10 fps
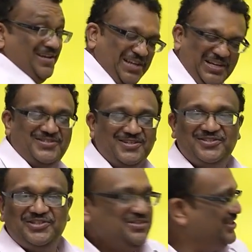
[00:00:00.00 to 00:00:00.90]
Yes, it's
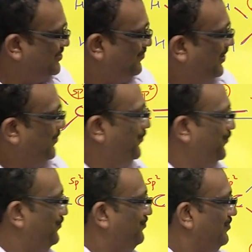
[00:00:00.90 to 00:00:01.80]
just sp.
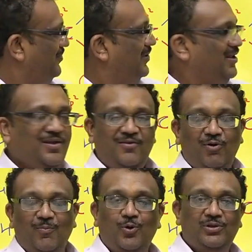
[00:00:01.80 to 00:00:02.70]

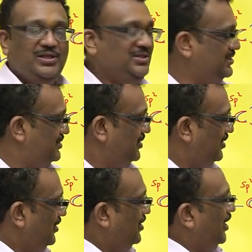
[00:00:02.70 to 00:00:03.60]
What about these?
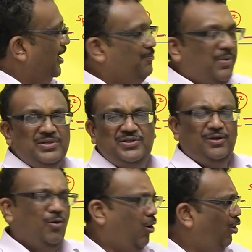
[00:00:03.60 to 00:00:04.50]
In
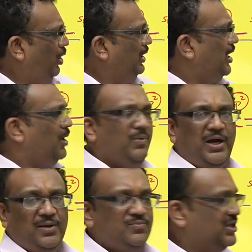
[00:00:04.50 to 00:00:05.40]
benzene, all carbon
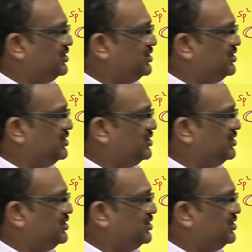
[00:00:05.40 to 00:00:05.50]
atoms are